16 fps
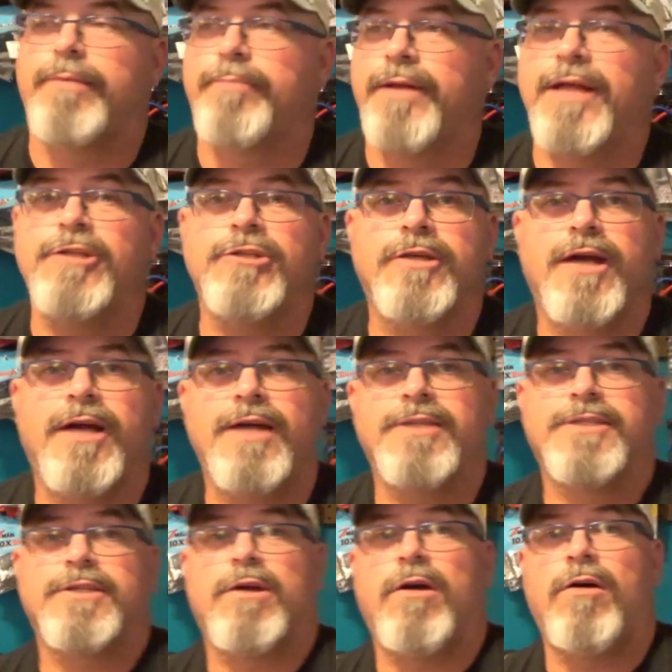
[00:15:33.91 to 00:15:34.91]
But as you guys
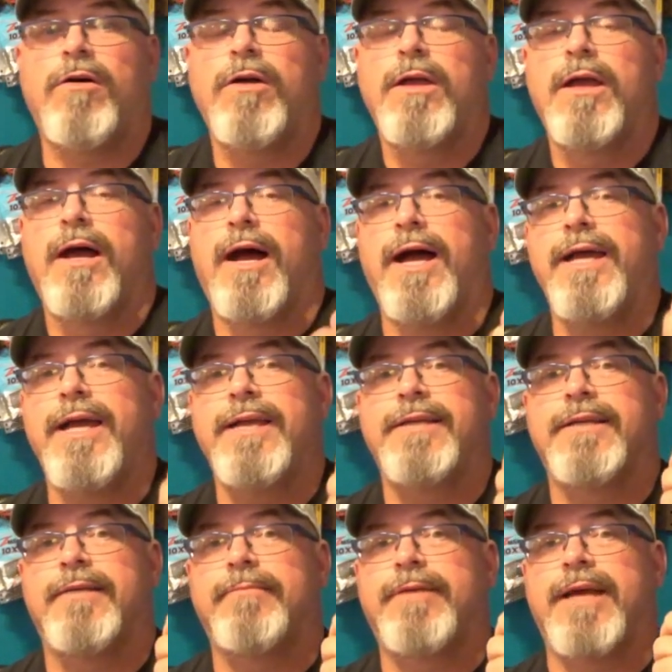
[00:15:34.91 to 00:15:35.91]
saw, I ended
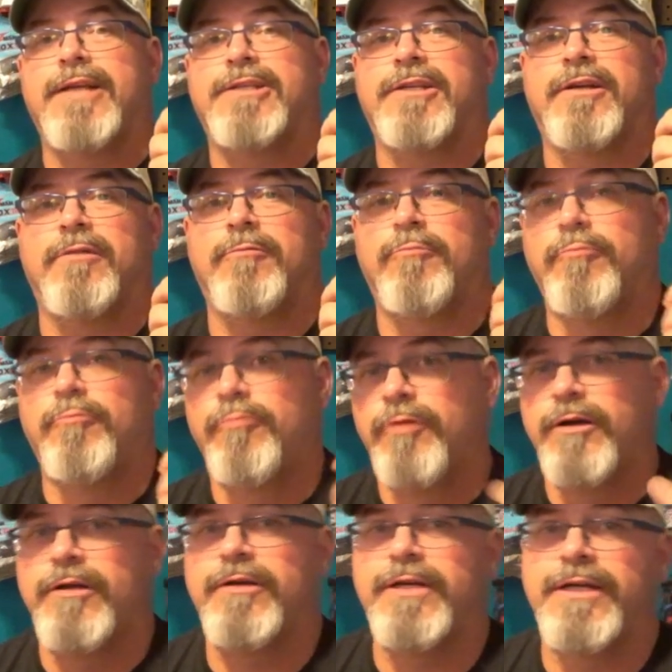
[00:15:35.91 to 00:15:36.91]
up catching a
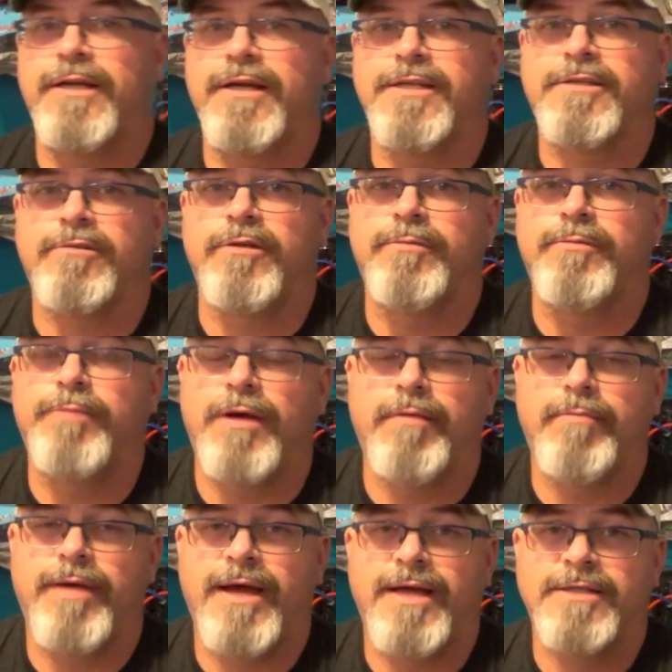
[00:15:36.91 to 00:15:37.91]
really nice 3-pound
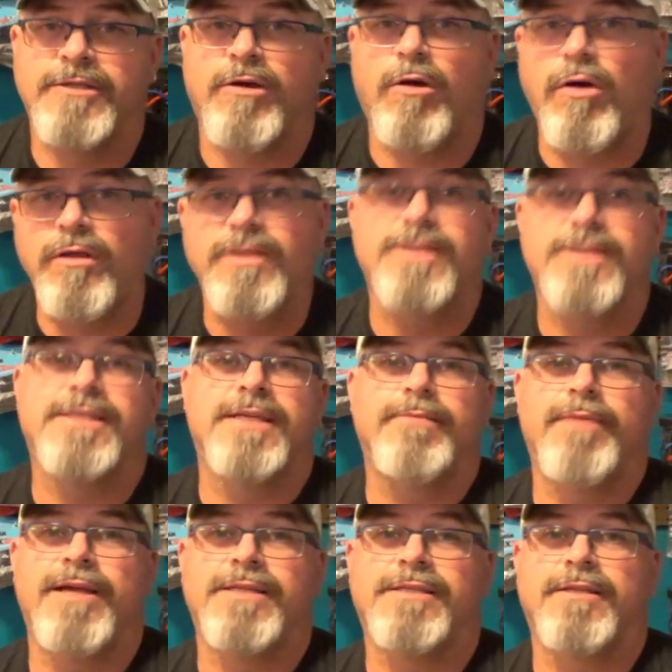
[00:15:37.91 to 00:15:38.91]
bass on the
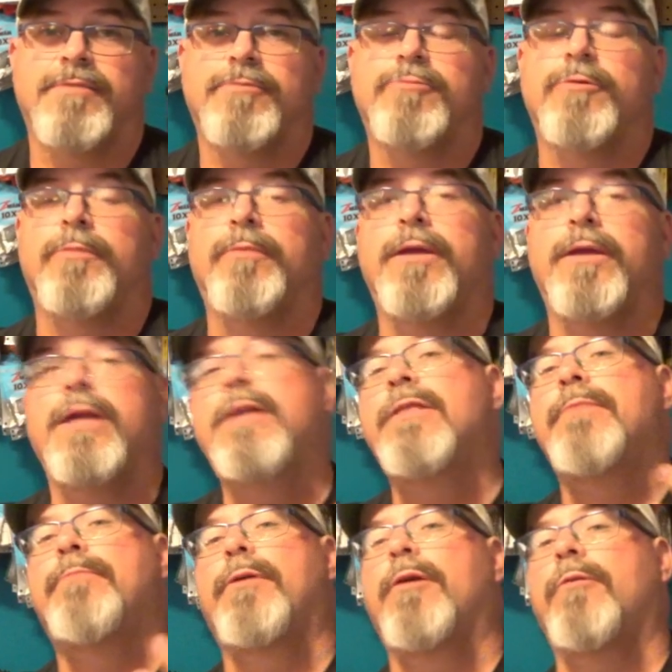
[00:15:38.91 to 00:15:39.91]
Z-Man Slim Swim in the
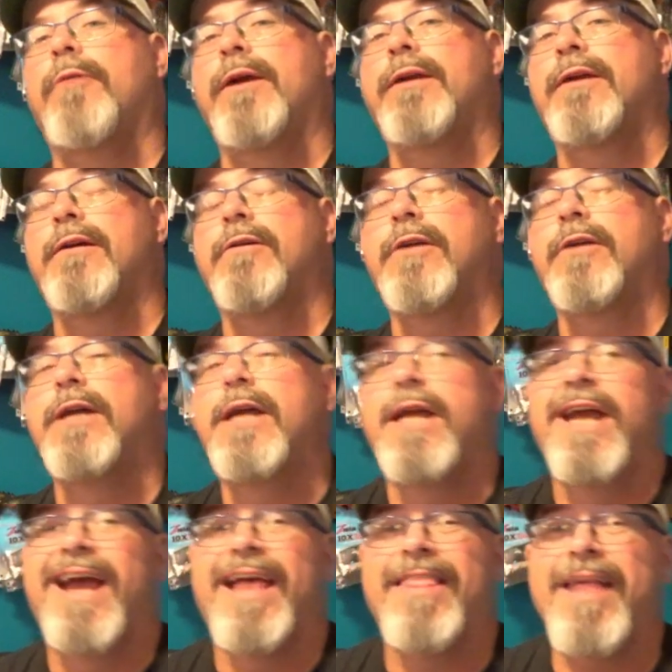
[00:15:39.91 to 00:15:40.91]
pearl white color,
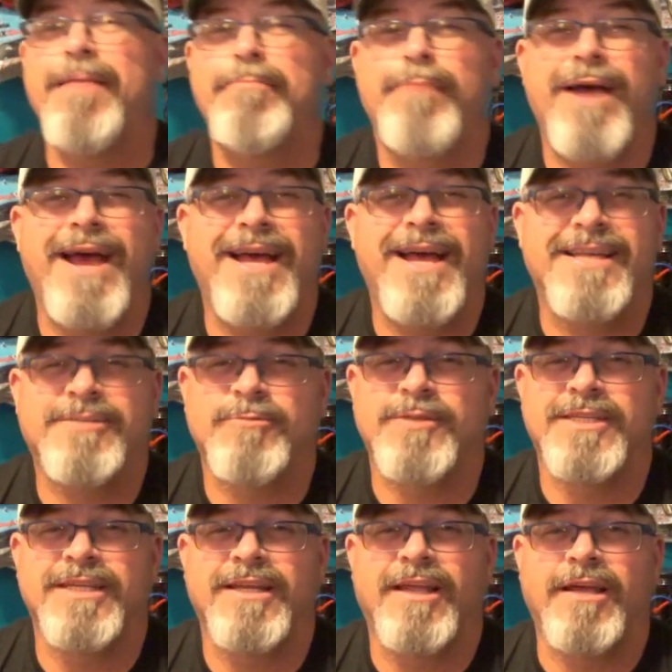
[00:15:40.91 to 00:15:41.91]
and that bass was
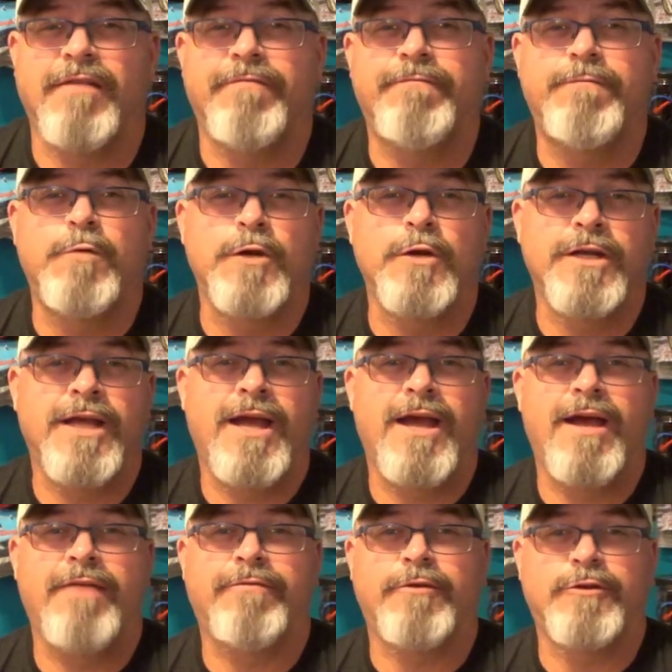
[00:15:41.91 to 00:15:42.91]
in like 1.5
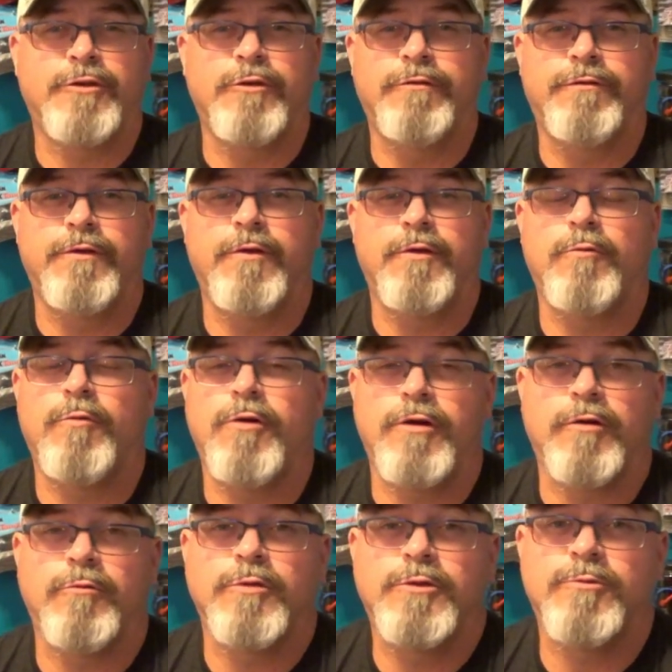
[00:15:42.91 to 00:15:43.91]
or 2 foot of
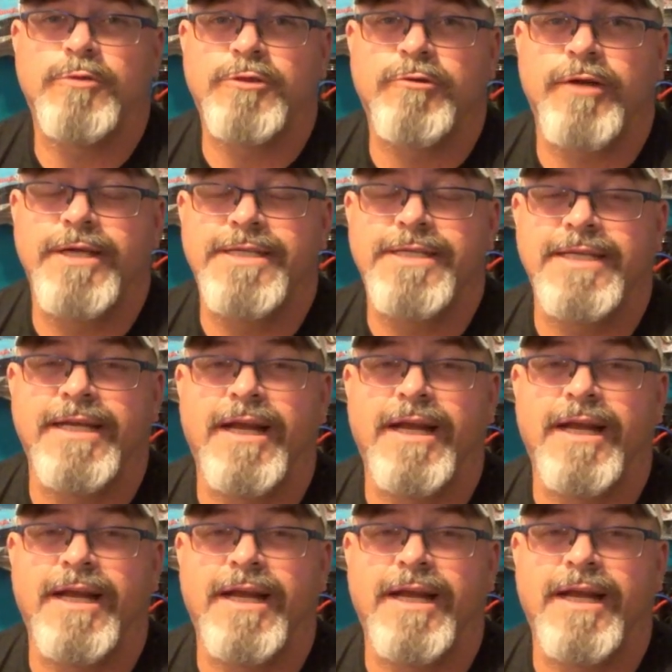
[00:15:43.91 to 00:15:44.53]
water, which was crazy.